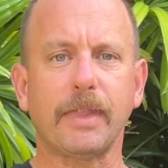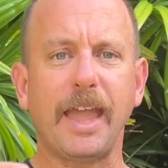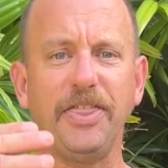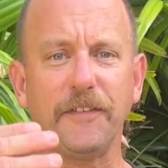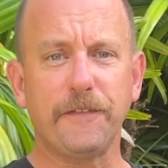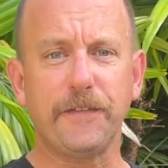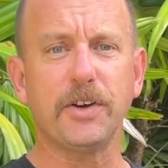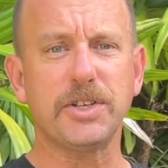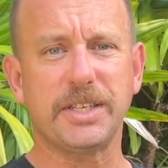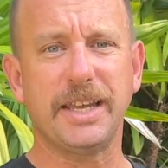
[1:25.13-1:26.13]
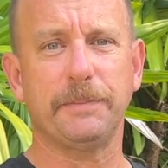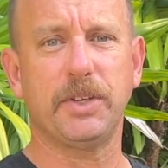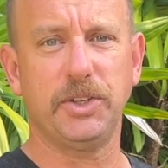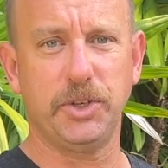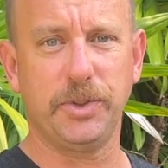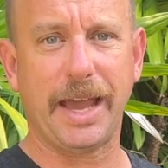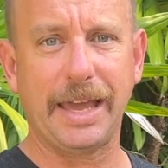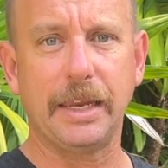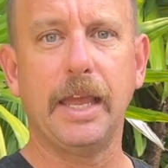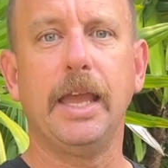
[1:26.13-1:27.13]
And the first step to do
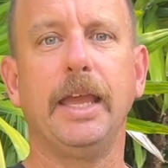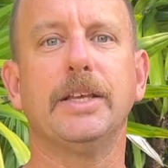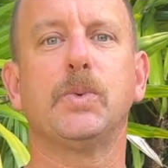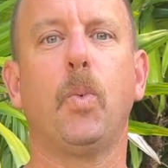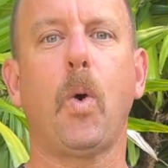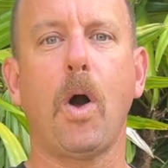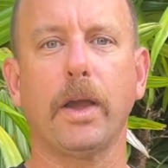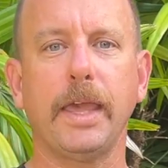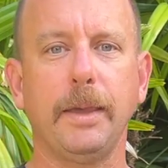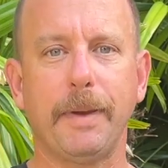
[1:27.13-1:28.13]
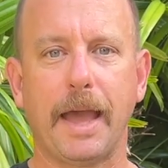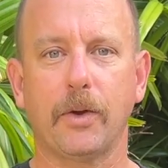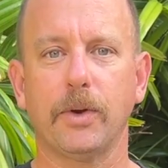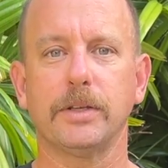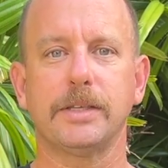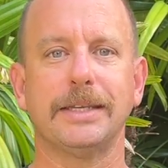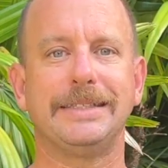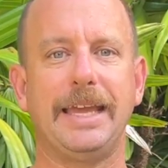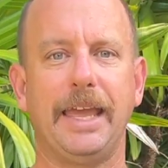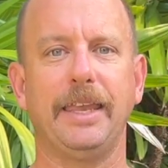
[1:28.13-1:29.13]
that is walking backwards
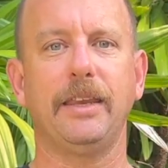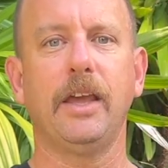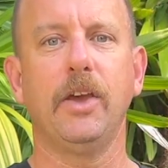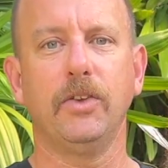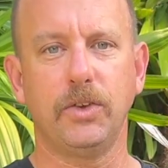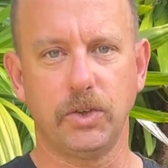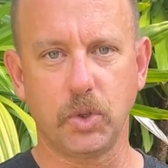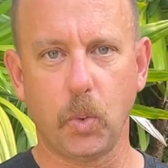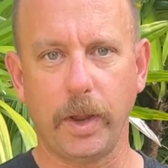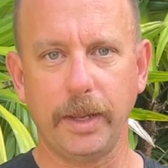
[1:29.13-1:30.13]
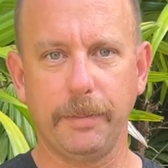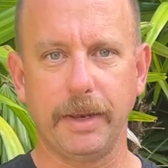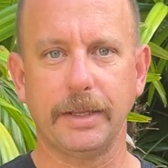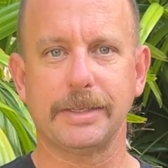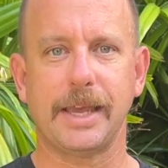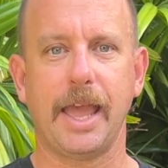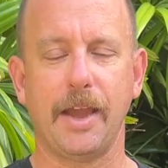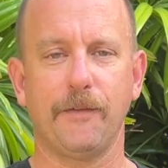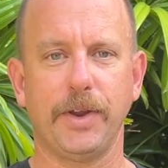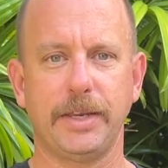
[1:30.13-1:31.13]
10 to 20 minutes
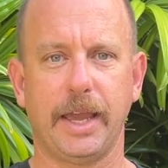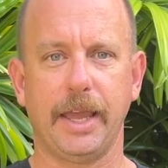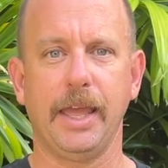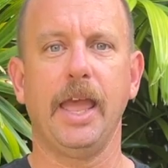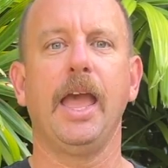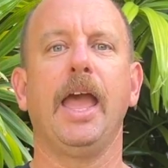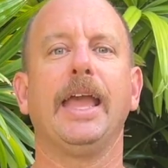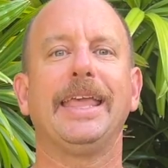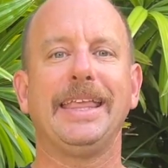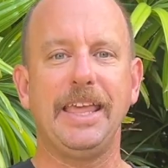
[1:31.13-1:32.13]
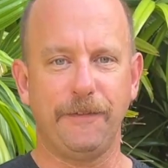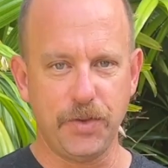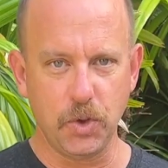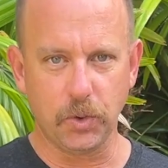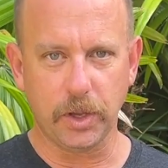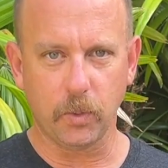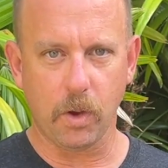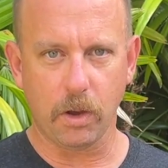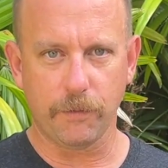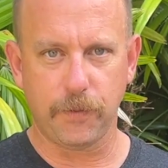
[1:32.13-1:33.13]
every day. If you can
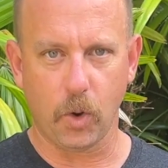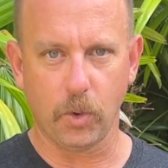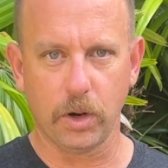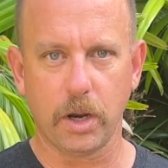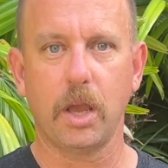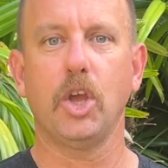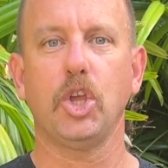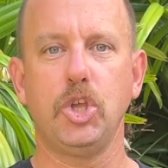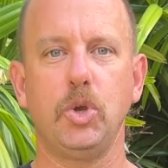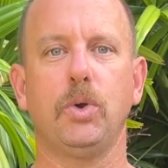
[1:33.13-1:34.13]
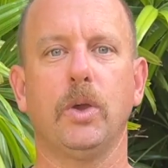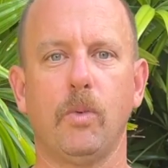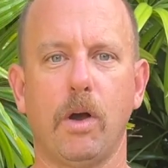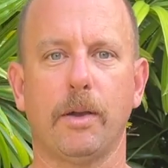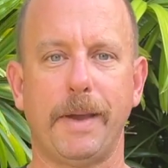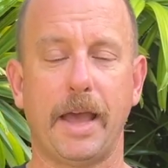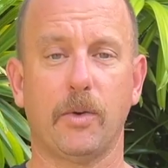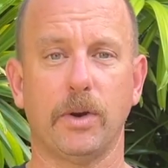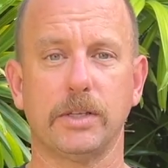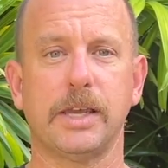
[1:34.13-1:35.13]
walk forward, you can walk
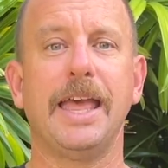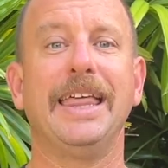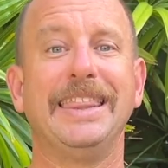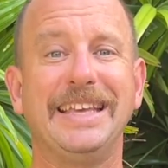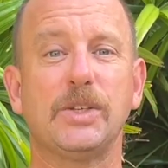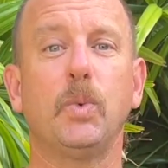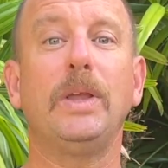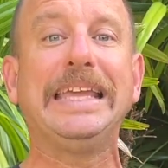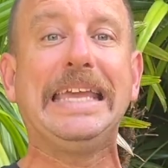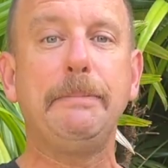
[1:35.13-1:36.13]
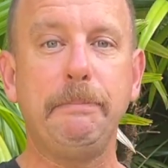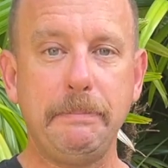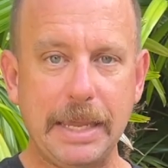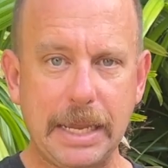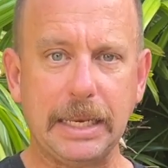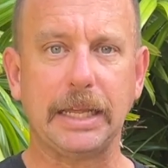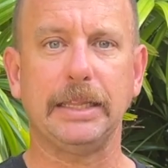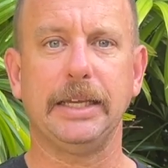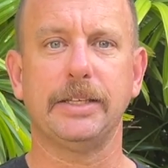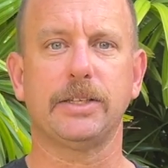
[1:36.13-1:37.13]
backwards. This will
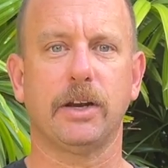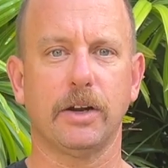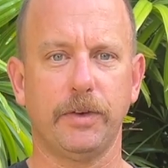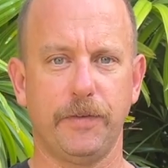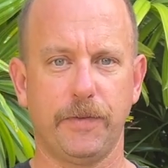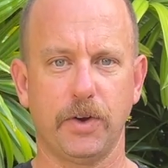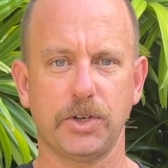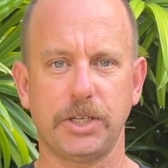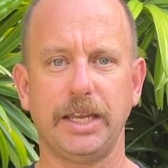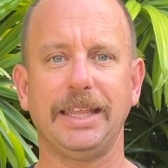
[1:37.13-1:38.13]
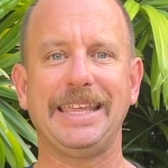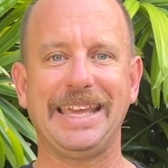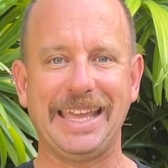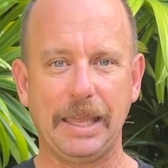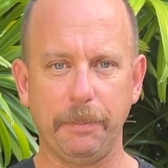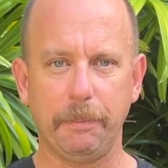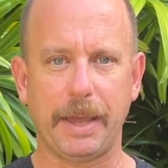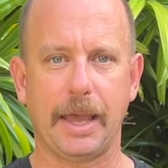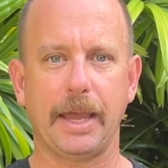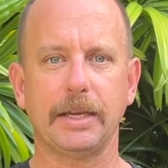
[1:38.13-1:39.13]
immediately start reversing the
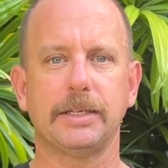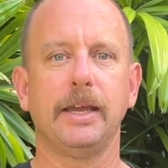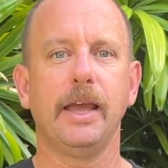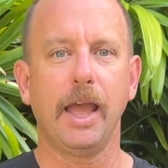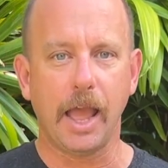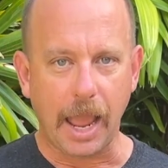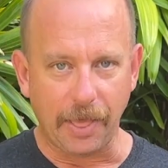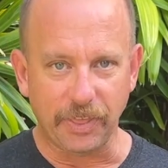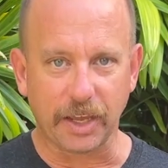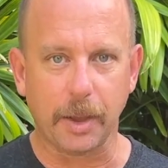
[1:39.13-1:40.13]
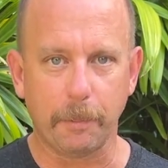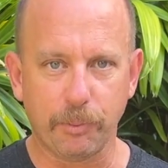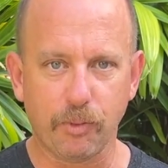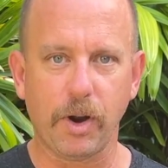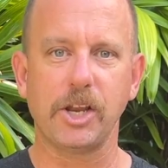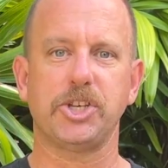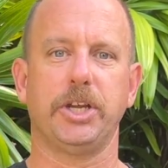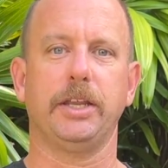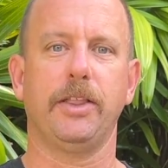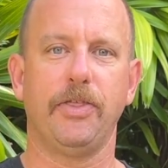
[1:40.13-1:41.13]
impact and the
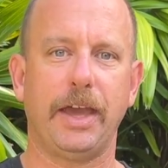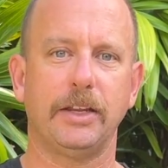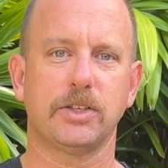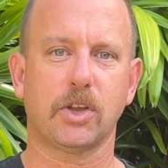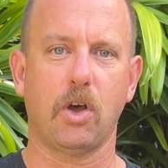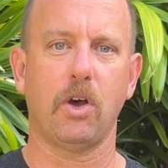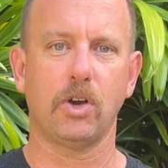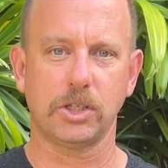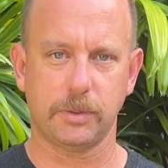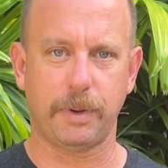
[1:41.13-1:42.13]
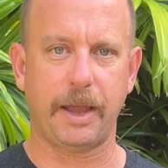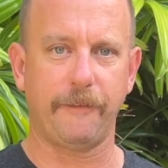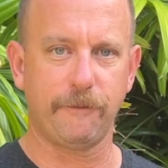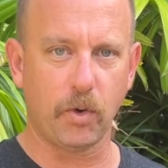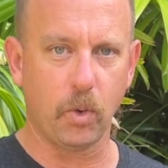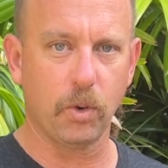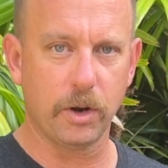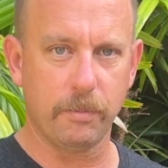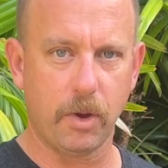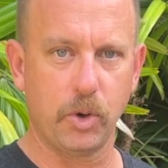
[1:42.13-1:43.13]
compression that is caused by
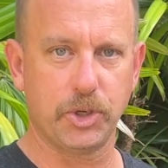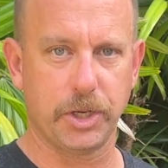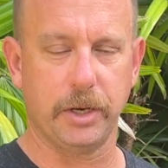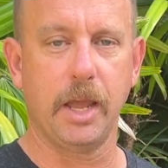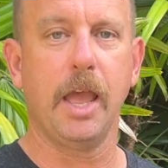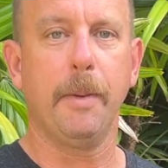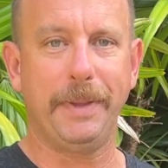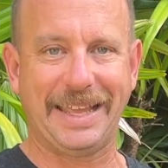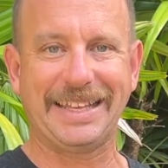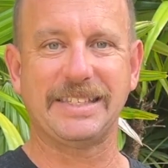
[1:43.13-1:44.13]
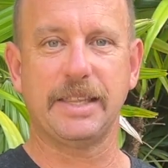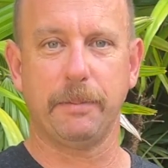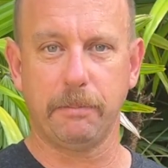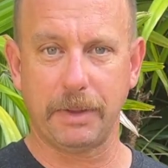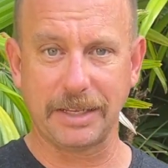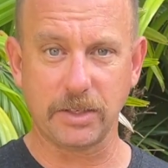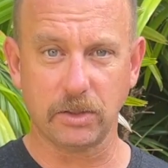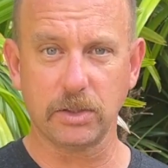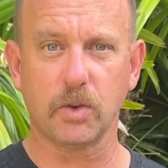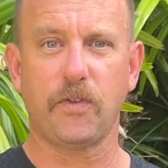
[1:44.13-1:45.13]
forward motion, because the
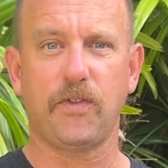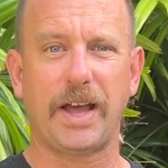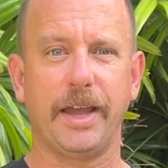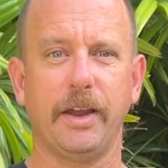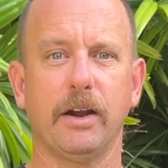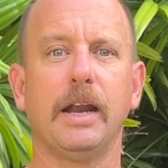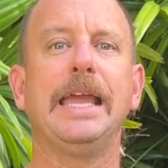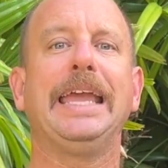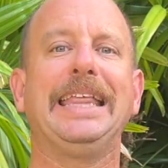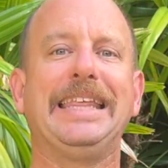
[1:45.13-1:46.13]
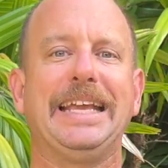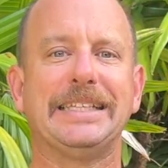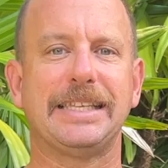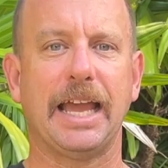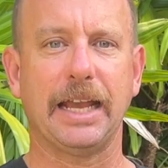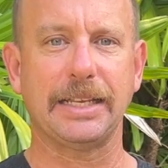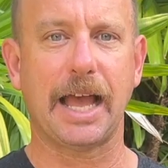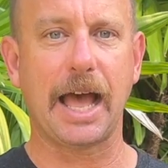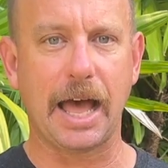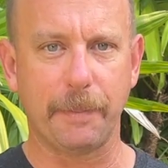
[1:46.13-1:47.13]
muscles fire in the exact
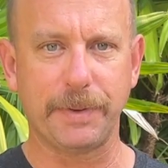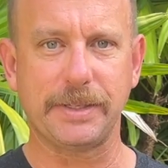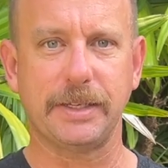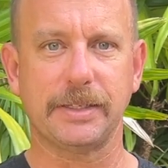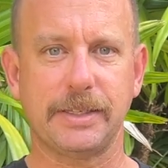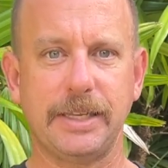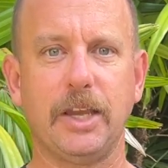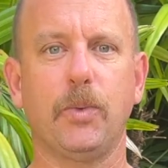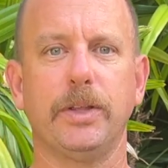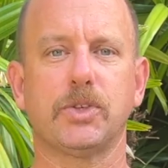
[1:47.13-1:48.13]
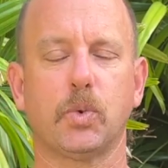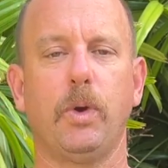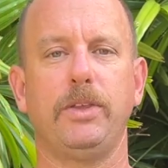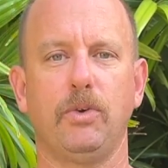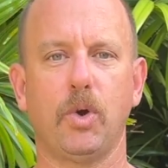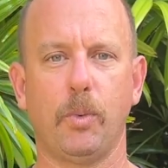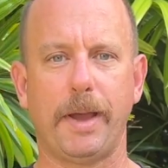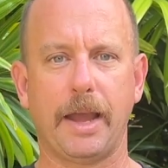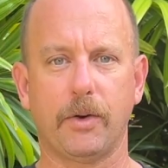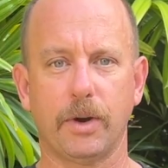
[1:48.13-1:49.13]
opposite sequence when you go
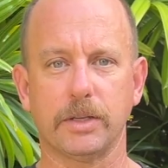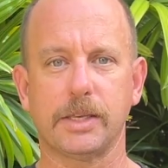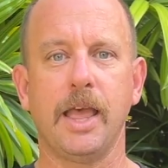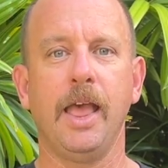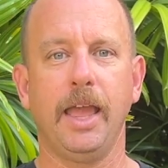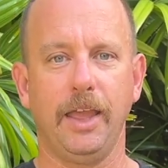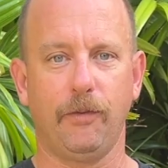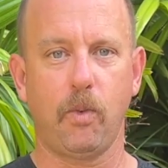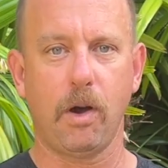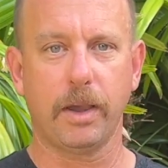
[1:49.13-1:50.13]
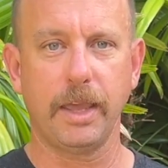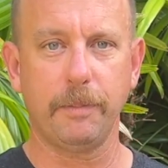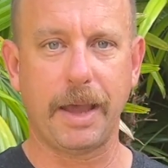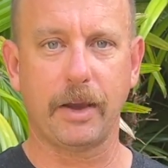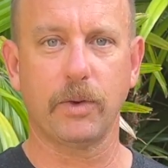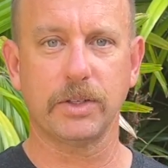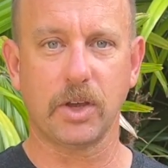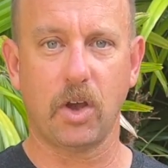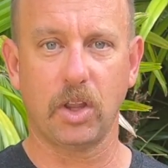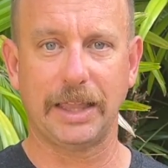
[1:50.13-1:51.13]
backwards. If walking backwards
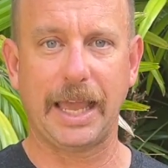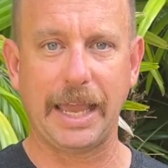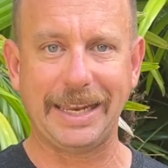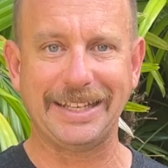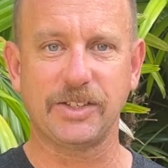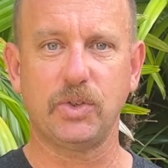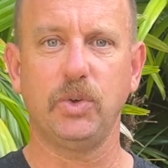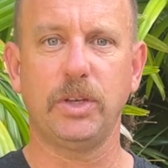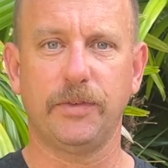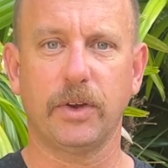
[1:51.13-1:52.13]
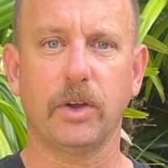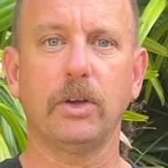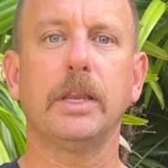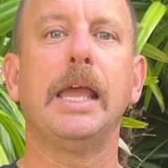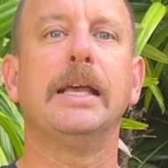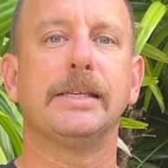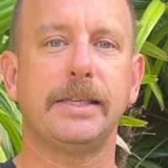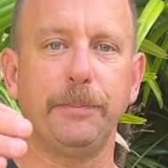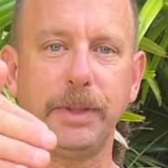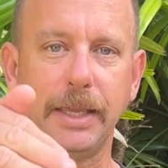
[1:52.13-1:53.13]
on land is too difficult,
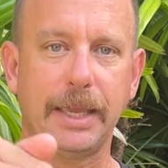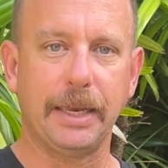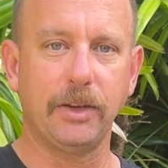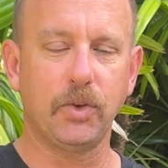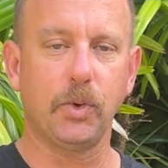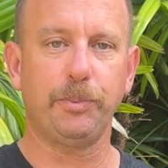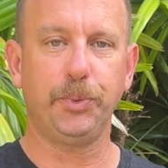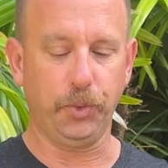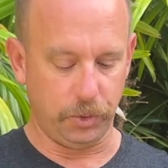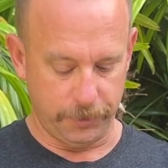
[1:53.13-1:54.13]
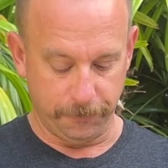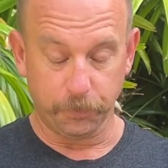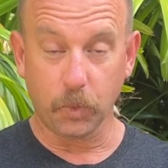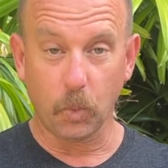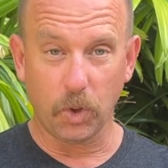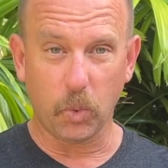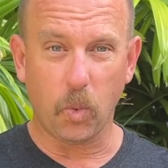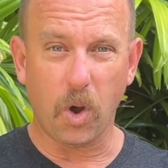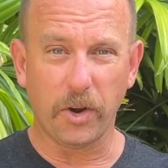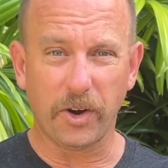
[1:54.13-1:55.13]
simply get into a pool with
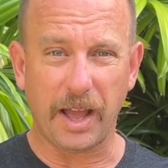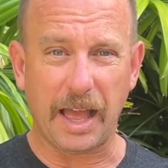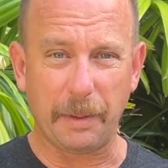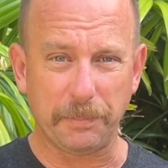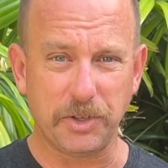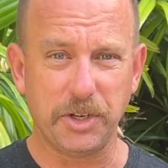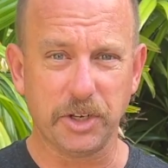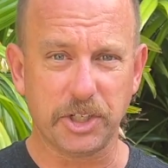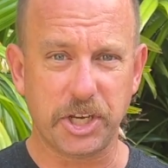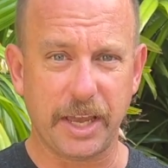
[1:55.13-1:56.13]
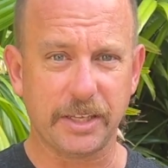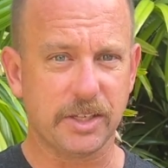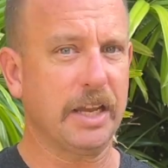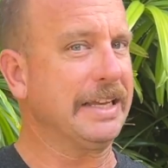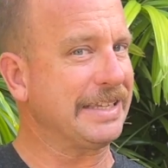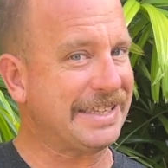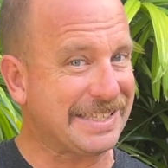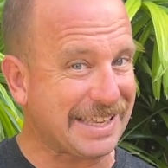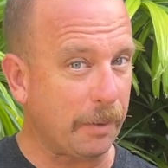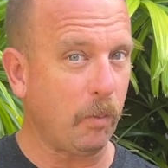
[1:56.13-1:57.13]
water up to your chest,
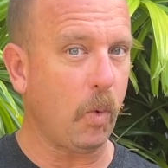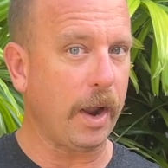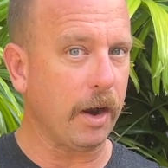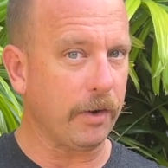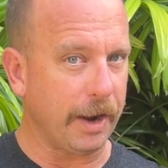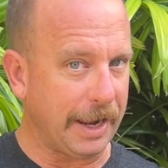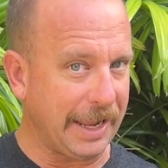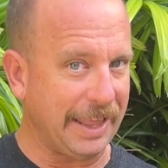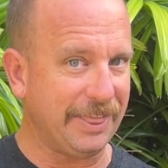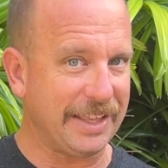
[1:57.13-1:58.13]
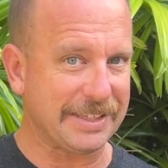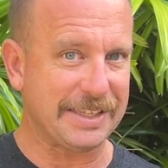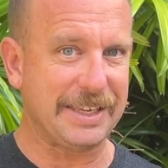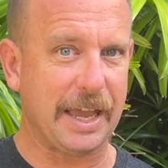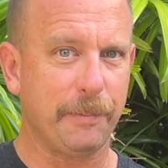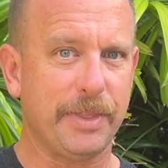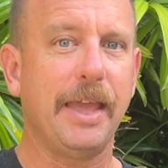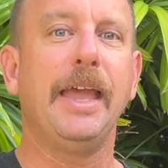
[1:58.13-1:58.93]
somewhere in this depth.